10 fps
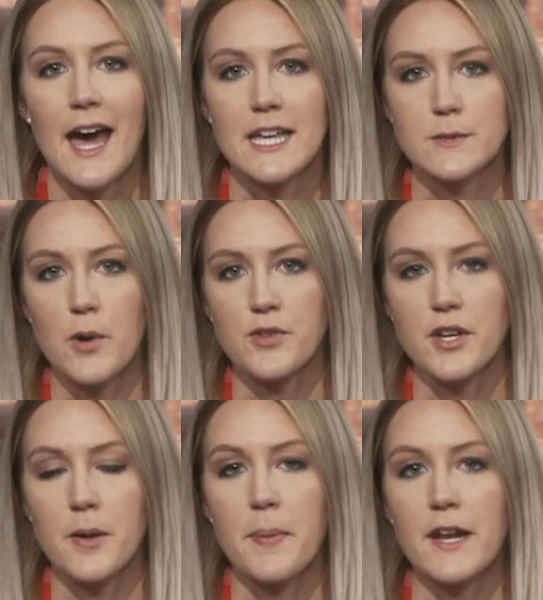as both
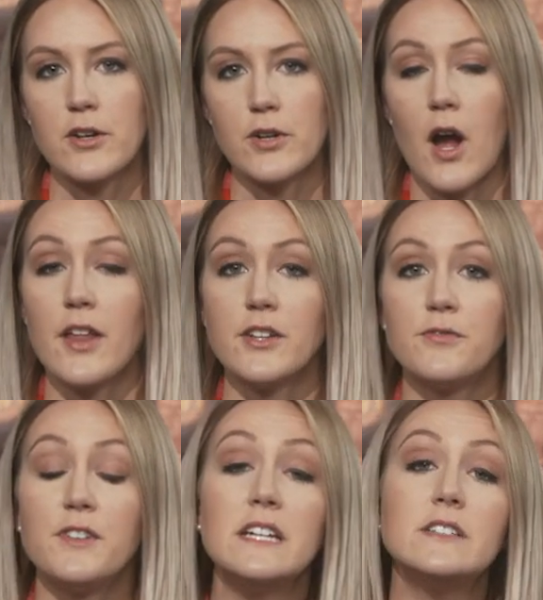a competitor on the
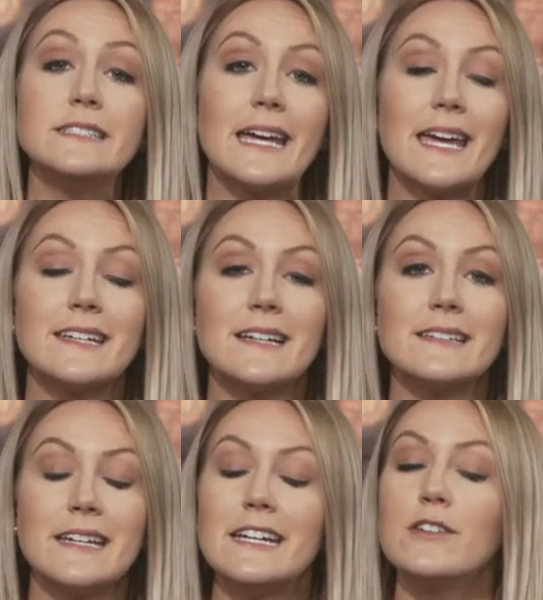field and a
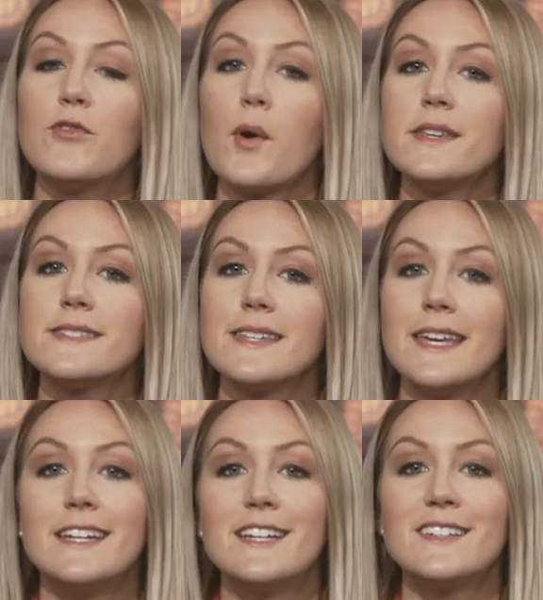leading voice
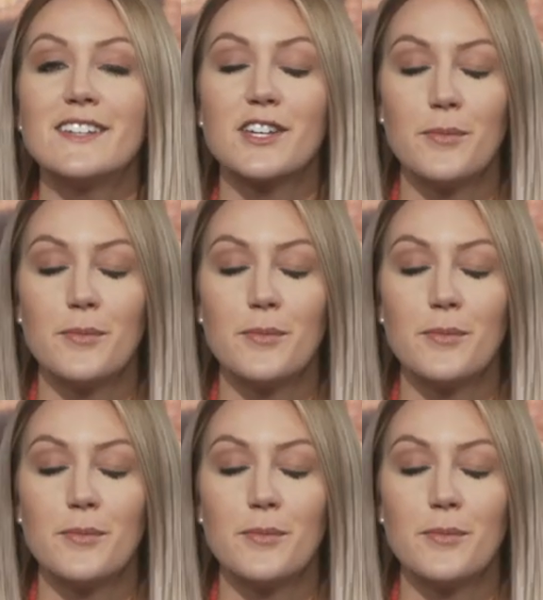in the